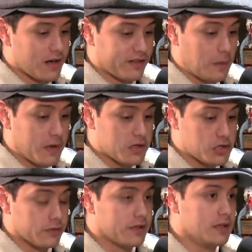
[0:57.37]
I took a
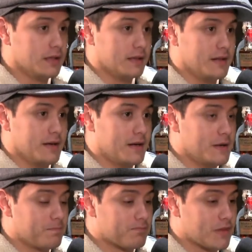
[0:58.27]
picture of it,
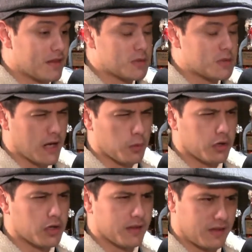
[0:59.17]
um, and that's what I got really
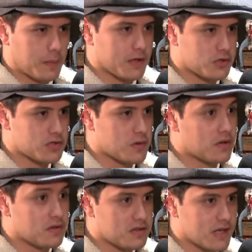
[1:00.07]
good at: taking pictures rather
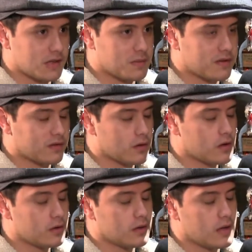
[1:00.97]
than taking the business
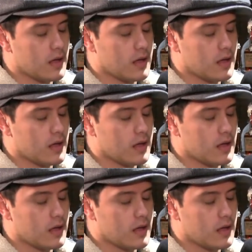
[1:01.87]
card. Yeah.